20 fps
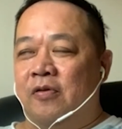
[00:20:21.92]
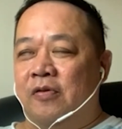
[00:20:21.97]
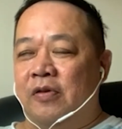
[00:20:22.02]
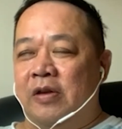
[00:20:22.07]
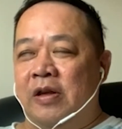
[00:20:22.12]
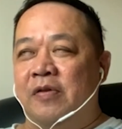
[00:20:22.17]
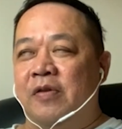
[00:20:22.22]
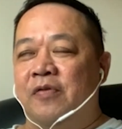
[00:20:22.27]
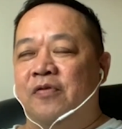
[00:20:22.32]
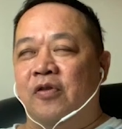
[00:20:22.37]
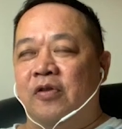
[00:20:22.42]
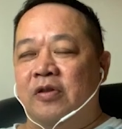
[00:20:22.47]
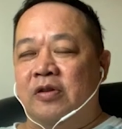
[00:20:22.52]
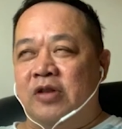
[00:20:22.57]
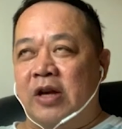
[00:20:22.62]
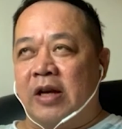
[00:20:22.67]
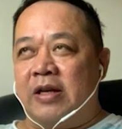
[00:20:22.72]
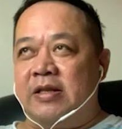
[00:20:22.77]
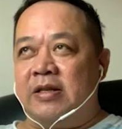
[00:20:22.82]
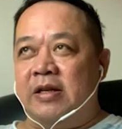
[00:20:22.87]
Even for
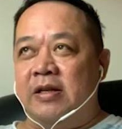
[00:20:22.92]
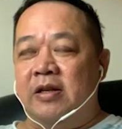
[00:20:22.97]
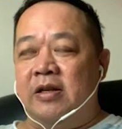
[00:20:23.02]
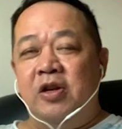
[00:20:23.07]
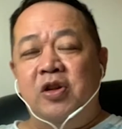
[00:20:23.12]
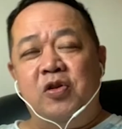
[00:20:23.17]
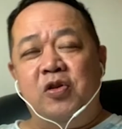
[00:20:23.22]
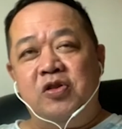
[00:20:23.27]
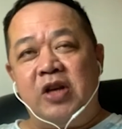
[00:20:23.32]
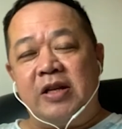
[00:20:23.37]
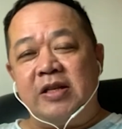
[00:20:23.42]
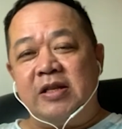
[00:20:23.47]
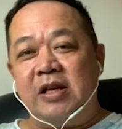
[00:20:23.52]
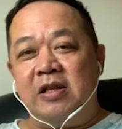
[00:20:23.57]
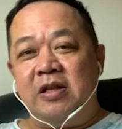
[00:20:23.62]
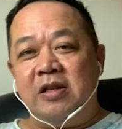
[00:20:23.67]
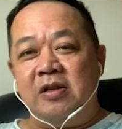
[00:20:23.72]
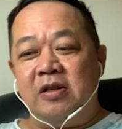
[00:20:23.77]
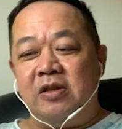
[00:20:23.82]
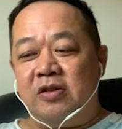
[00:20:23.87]
Jackson,
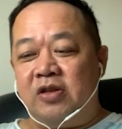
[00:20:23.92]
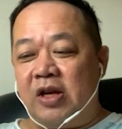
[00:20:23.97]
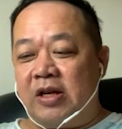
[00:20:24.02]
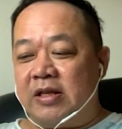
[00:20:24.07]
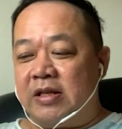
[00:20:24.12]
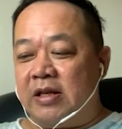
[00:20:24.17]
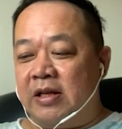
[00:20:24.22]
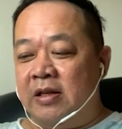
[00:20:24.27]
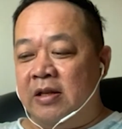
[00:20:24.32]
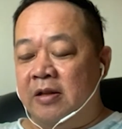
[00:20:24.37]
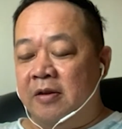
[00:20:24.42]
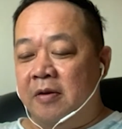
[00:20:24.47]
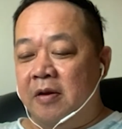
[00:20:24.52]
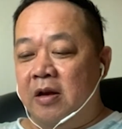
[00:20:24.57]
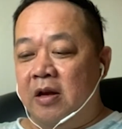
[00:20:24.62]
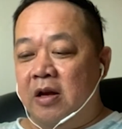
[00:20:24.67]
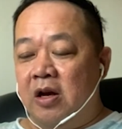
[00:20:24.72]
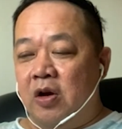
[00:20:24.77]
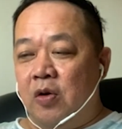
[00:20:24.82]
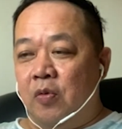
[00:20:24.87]
Jackson
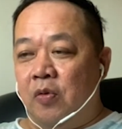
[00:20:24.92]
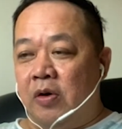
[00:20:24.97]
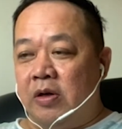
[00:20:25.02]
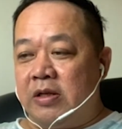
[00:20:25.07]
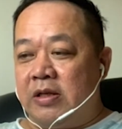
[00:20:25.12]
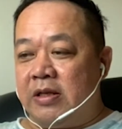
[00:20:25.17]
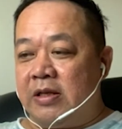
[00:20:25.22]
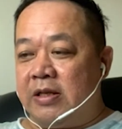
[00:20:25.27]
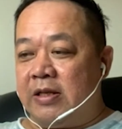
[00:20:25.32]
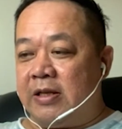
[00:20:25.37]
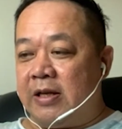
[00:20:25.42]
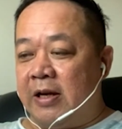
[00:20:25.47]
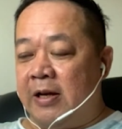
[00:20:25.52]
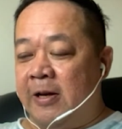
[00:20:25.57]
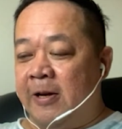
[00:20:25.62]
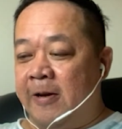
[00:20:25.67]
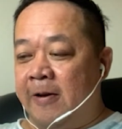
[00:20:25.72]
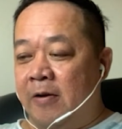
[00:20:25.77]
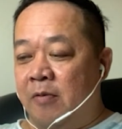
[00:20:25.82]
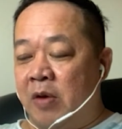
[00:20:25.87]
was
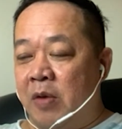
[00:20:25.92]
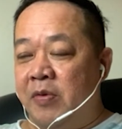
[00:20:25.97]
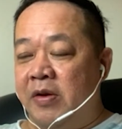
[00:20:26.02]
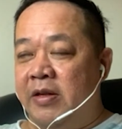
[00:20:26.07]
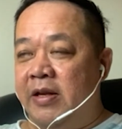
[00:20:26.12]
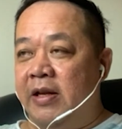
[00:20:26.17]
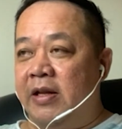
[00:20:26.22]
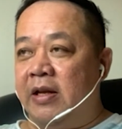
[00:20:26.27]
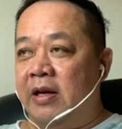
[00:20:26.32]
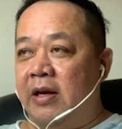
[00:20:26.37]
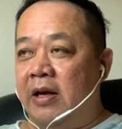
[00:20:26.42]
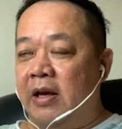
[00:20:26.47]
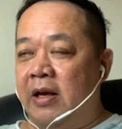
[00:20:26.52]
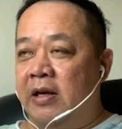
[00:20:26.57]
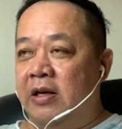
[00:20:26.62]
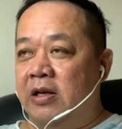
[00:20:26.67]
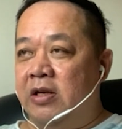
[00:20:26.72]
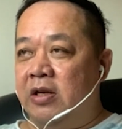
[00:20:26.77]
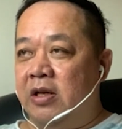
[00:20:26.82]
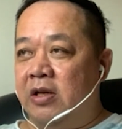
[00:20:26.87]
when we did the
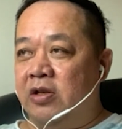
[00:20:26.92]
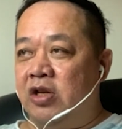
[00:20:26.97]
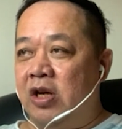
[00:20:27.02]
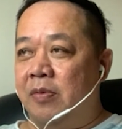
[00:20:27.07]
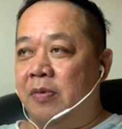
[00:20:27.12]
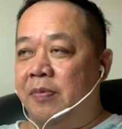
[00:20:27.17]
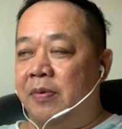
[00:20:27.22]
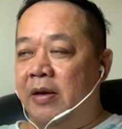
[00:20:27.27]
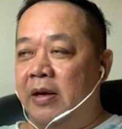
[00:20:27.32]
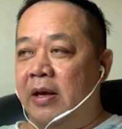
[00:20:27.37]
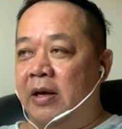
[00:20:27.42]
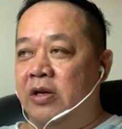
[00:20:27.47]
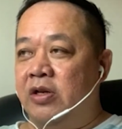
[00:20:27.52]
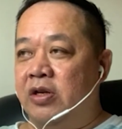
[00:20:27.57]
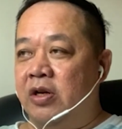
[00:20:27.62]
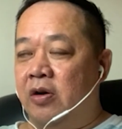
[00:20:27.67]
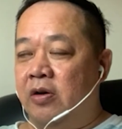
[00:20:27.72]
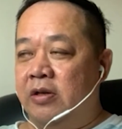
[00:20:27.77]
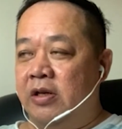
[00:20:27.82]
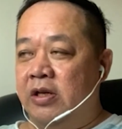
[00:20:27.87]
HYBE
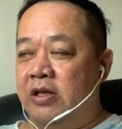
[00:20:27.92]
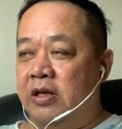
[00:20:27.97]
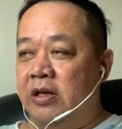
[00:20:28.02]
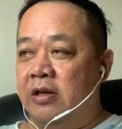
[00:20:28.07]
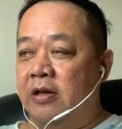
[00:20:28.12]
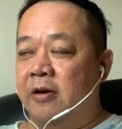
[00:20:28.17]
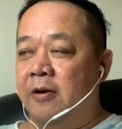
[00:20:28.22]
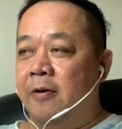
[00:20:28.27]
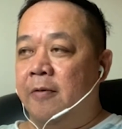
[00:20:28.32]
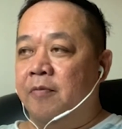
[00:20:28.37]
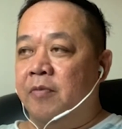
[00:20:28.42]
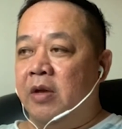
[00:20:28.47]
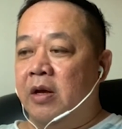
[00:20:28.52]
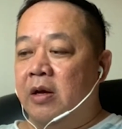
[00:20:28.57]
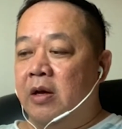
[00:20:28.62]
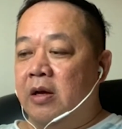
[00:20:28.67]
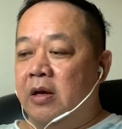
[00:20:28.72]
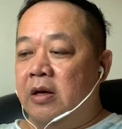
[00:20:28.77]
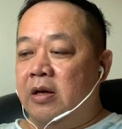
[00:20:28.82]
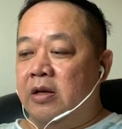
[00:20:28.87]
Asia audition.
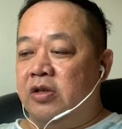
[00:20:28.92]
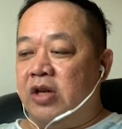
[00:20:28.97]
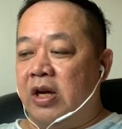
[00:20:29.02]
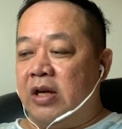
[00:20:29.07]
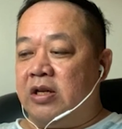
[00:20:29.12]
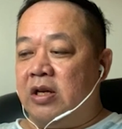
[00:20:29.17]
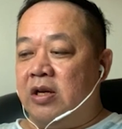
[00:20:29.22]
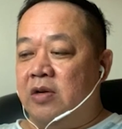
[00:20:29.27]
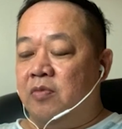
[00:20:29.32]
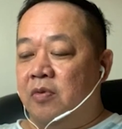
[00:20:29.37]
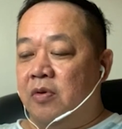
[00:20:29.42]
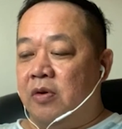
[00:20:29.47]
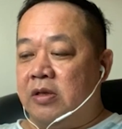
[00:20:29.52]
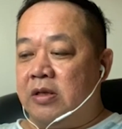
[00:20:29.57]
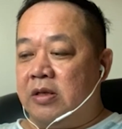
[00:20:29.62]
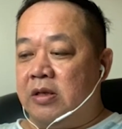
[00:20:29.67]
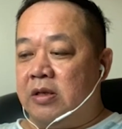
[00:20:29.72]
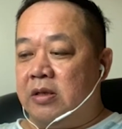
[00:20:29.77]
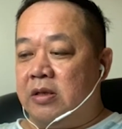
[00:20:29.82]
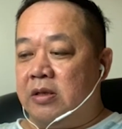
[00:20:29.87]
Jackson
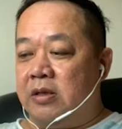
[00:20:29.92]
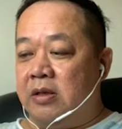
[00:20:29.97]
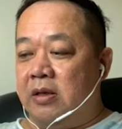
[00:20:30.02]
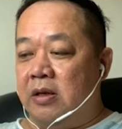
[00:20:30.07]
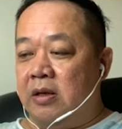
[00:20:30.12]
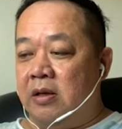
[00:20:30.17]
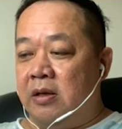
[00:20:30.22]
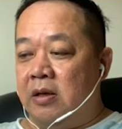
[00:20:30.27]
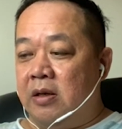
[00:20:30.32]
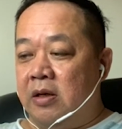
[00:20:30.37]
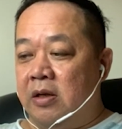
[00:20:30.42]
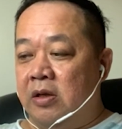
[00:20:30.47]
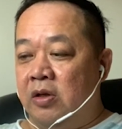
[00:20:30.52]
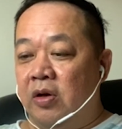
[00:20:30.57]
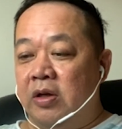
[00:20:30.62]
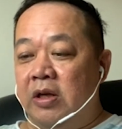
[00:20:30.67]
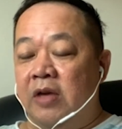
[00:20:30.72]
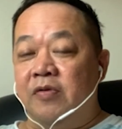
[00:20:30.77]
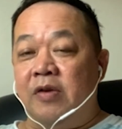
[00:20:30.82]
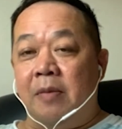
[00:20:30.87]
was
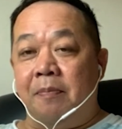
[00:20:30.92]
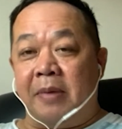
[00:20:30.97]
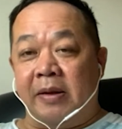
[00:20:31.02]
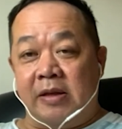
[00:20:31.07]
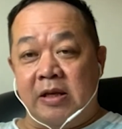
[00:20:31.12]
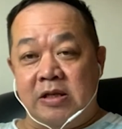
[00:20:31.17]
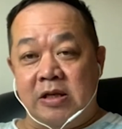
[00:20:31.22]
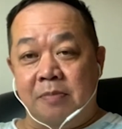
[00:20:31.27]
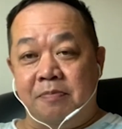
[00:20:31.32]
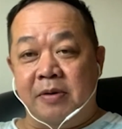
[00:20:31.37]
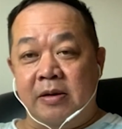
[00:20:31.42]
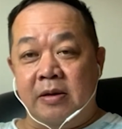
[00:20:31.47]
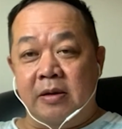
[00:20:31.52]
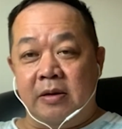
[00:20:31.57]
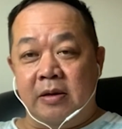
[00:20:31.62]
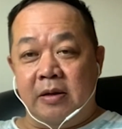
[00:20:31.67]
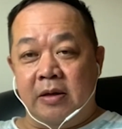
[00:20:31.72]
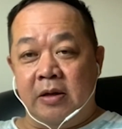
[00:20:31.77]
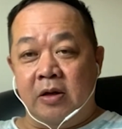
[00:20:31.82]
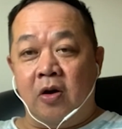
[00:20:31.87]
not even a
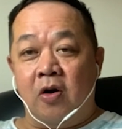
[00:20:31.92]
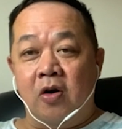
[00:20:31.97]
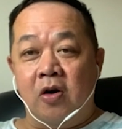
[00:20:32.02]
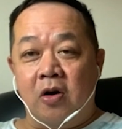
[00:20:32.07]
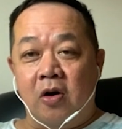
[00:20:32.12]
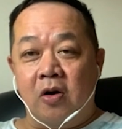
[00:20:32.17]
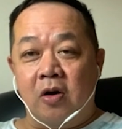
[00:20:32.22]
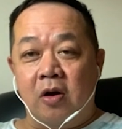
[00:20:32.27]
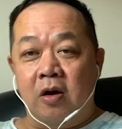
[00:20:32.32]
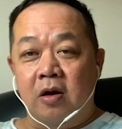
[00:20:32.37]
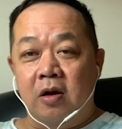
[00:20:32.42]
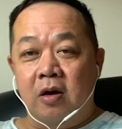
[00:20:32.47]
participant in Hong Kong.